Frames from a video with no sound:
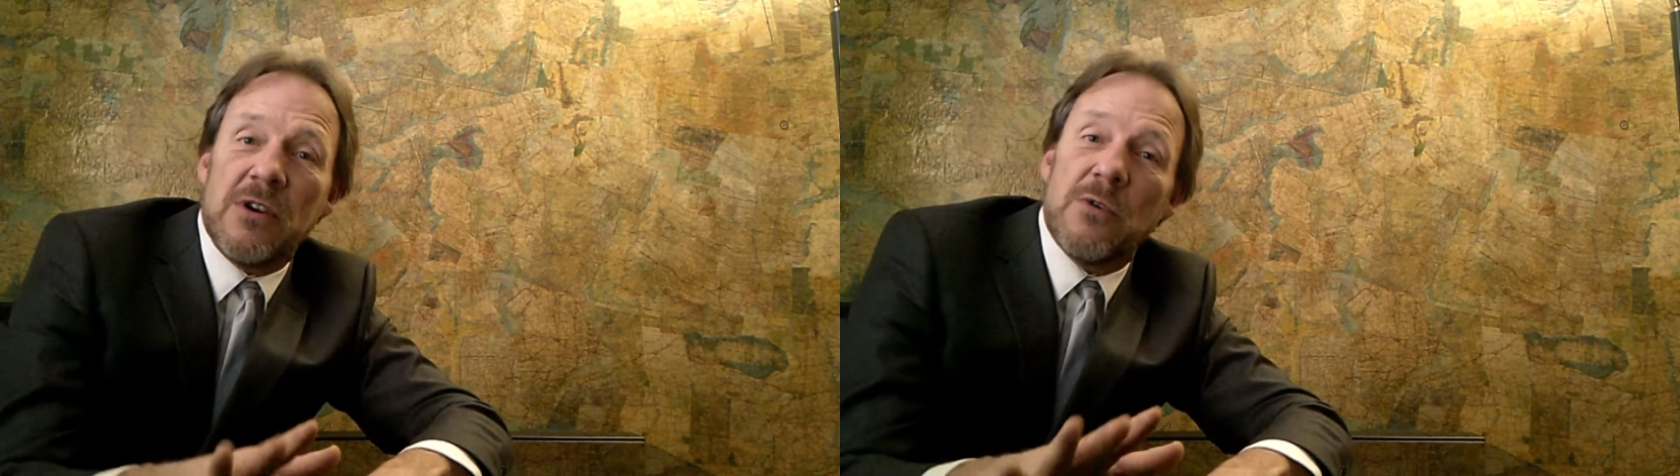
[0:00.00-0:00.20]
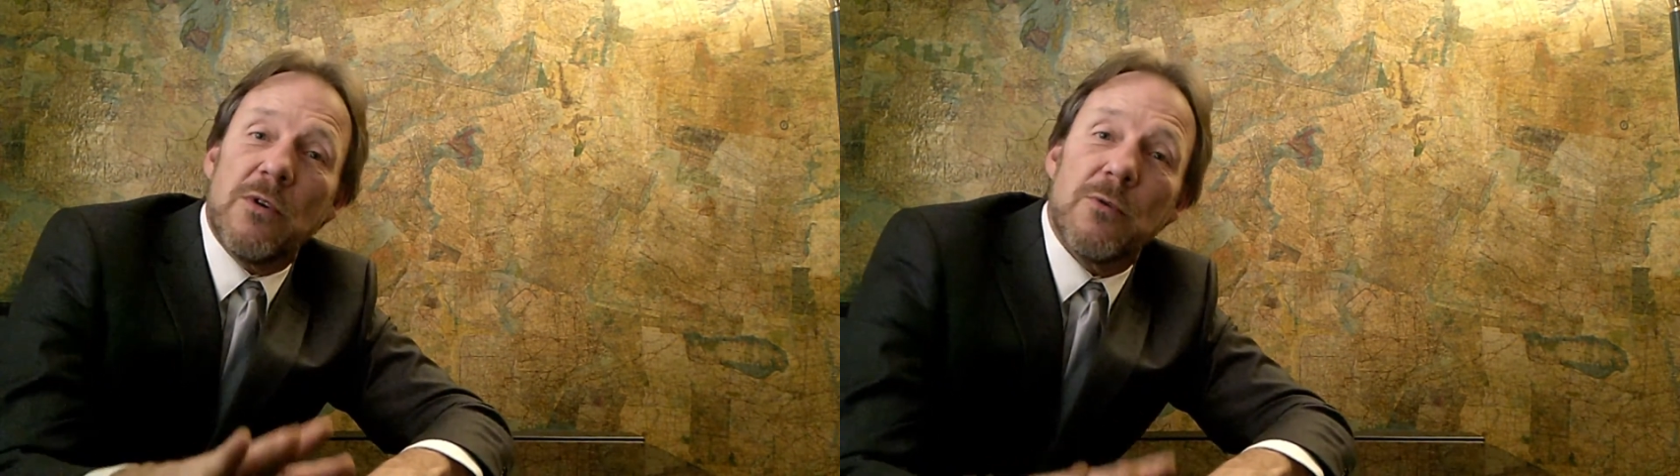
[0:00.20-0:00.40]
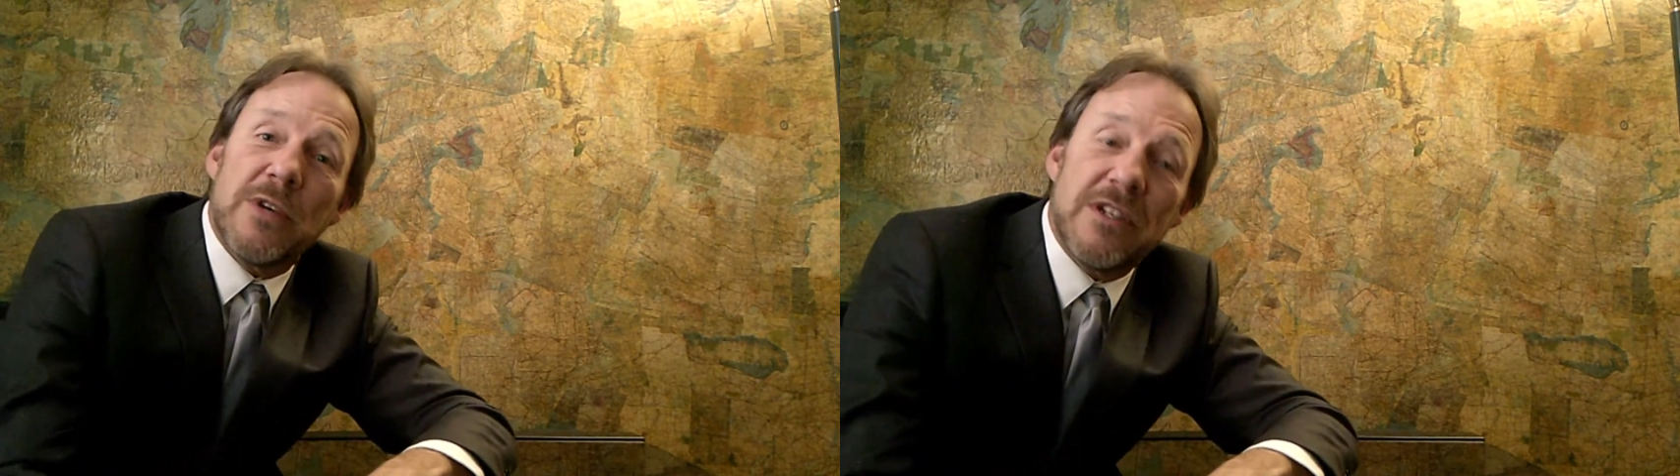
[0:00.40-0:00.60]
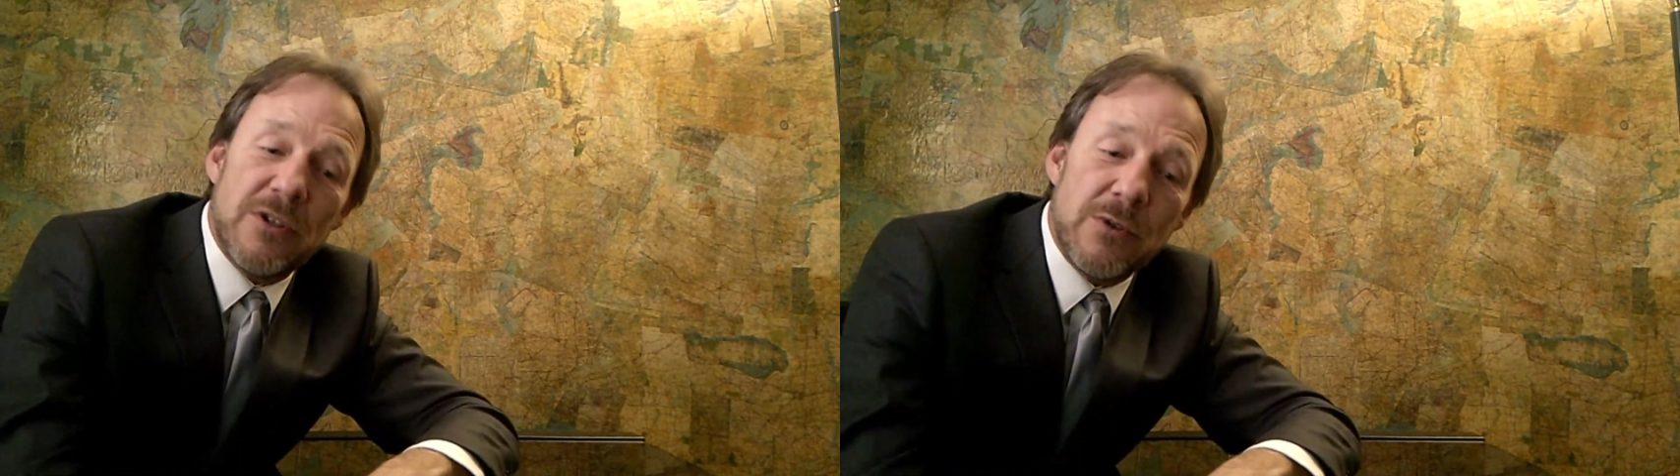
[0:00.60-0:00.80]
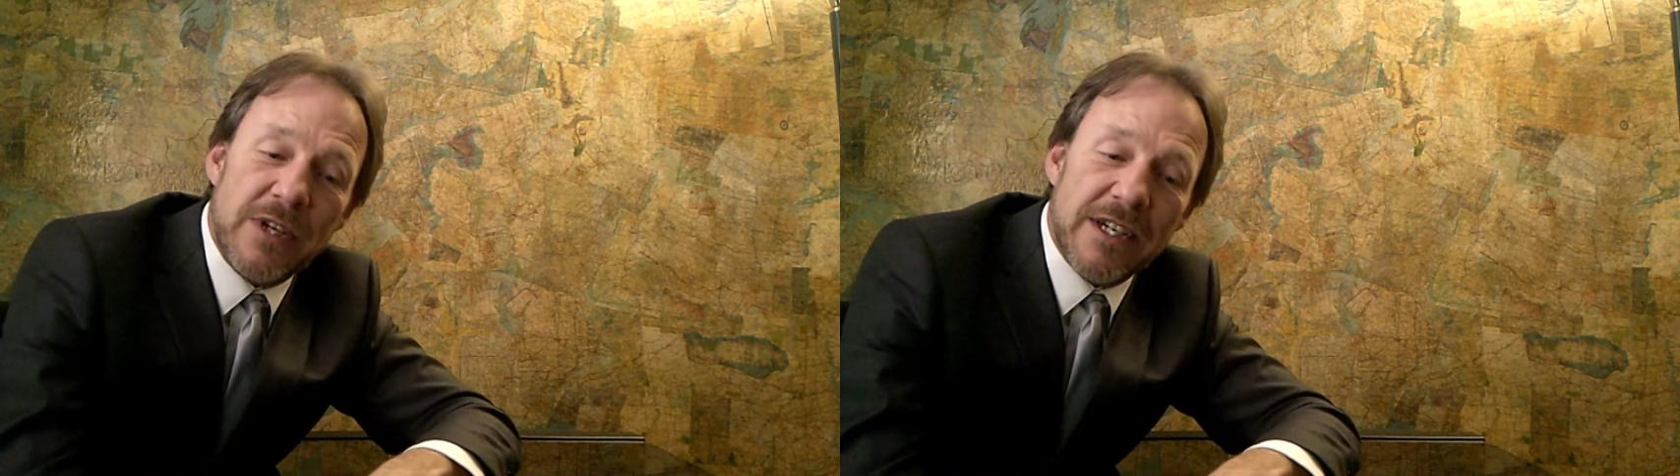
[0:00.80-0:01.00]
what we
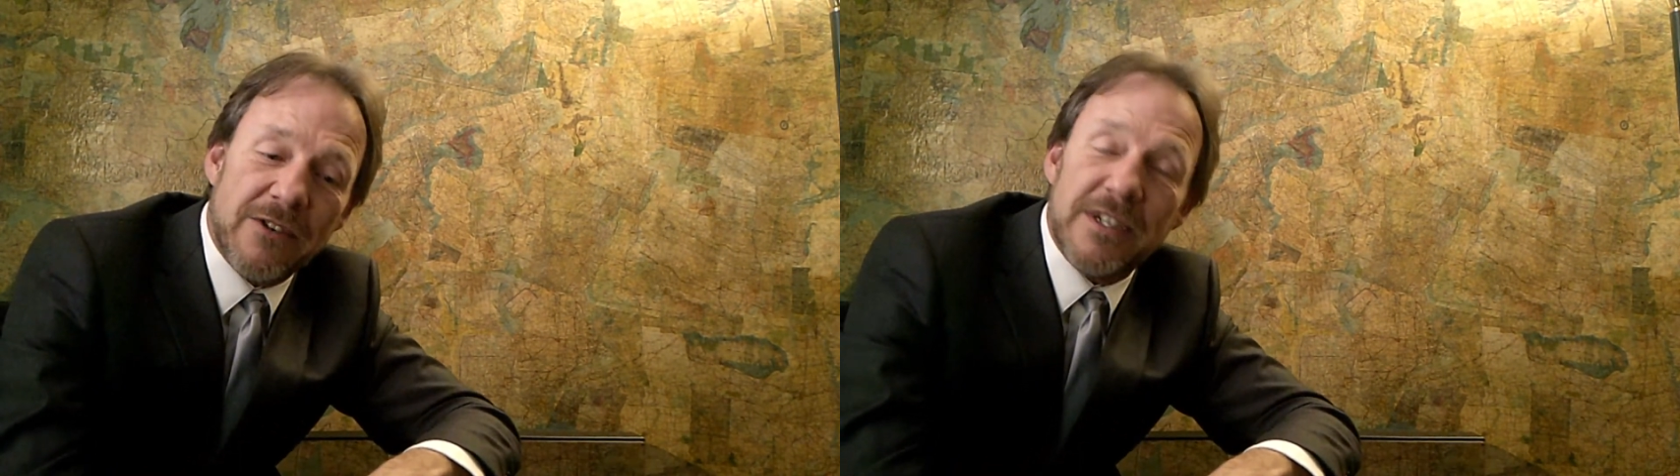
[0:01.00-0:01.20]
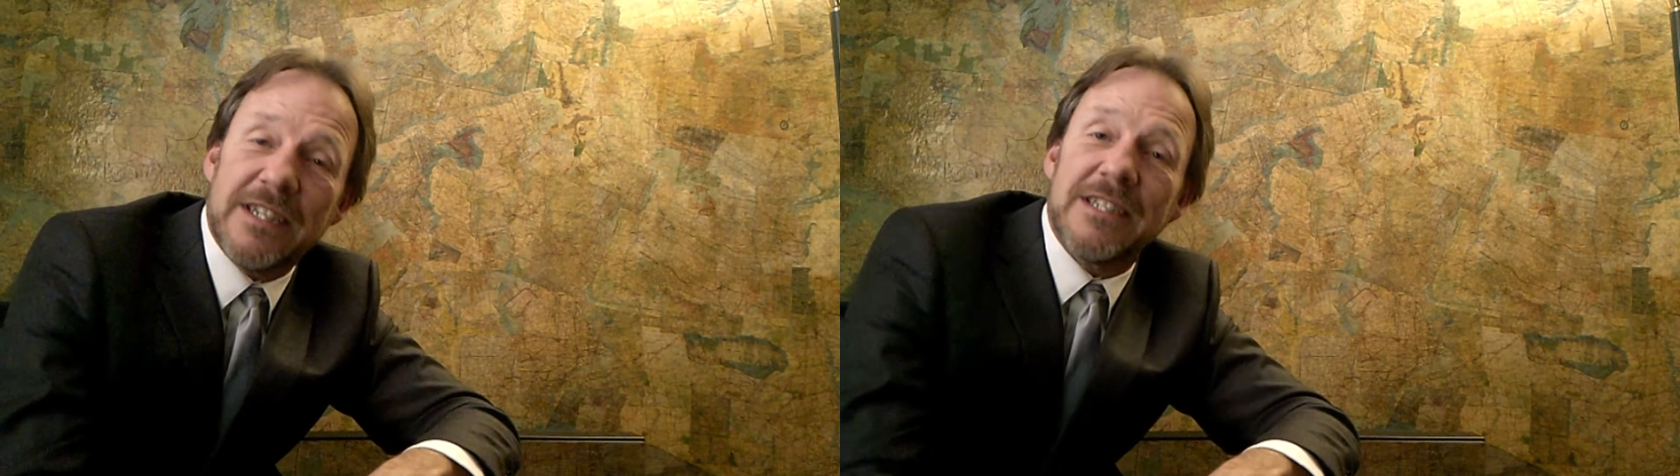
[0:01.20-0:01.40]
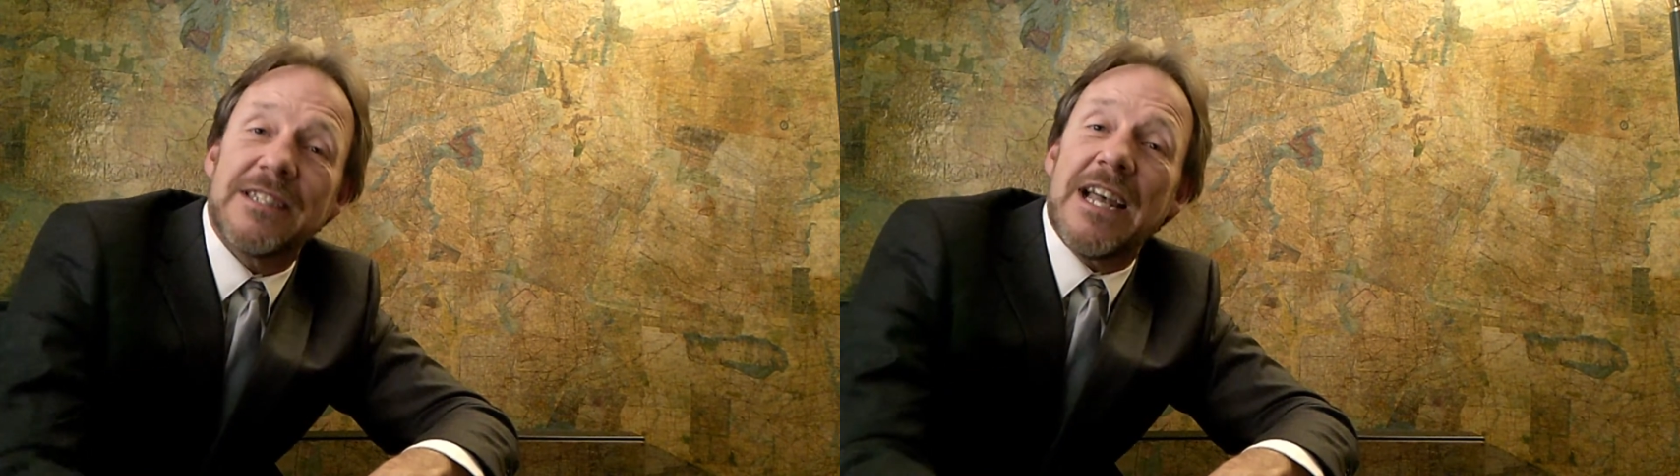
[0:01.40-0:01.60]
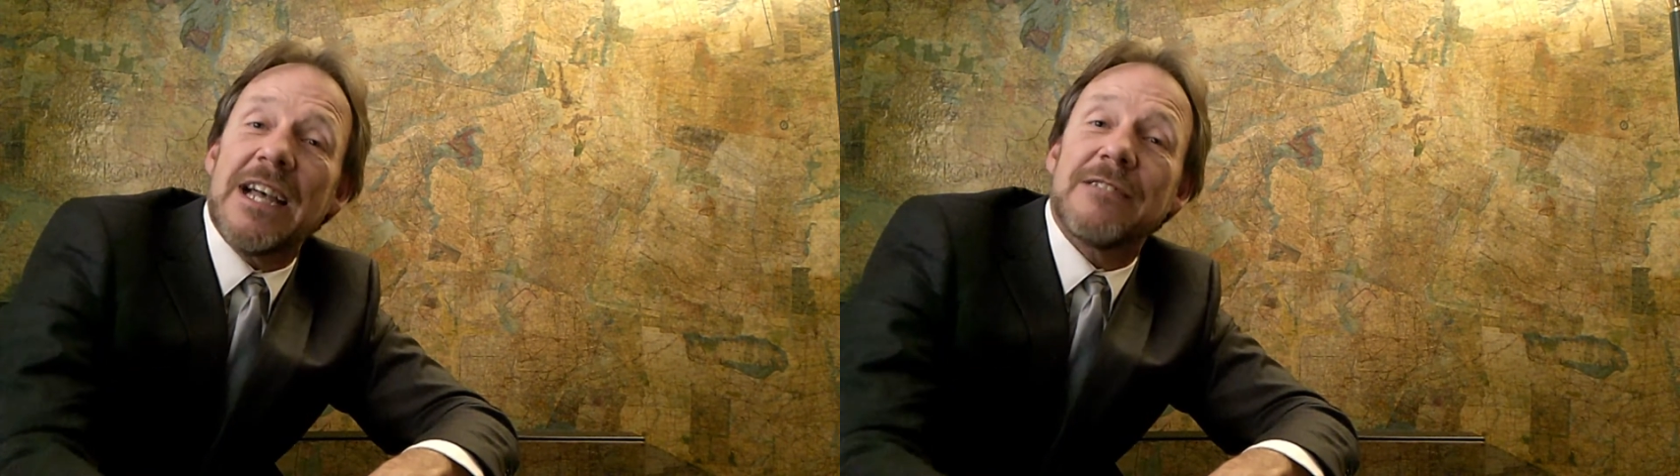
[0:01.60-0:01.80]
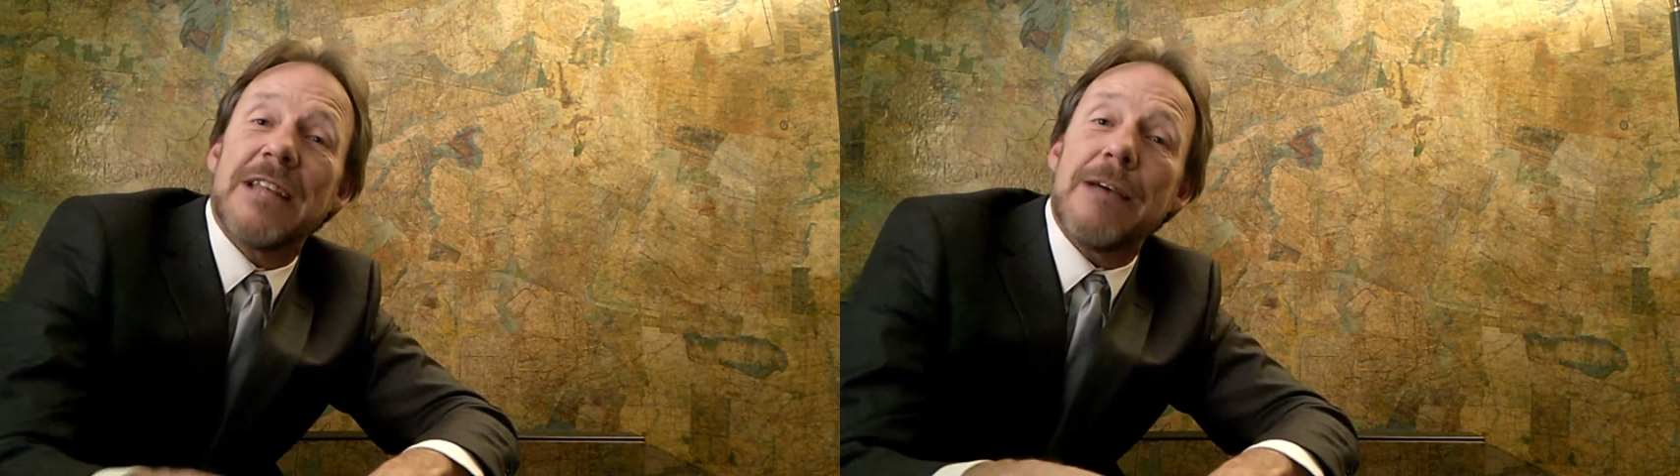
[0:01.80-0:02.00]
do here is
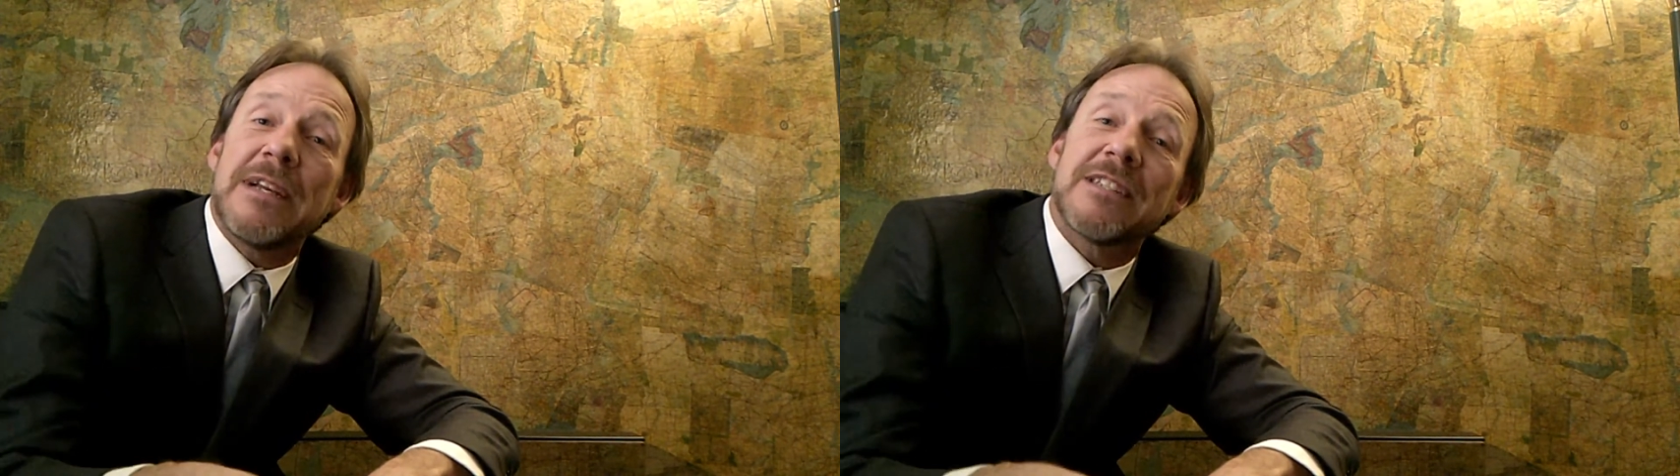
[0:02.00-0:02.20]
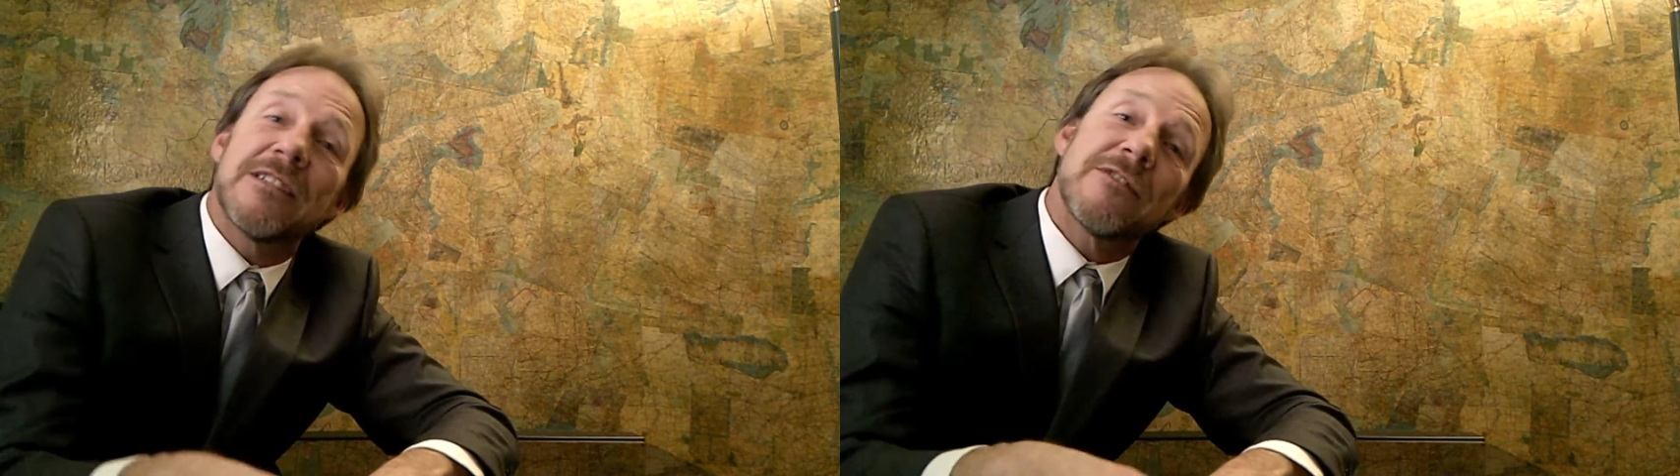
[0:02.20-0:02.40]
that makes us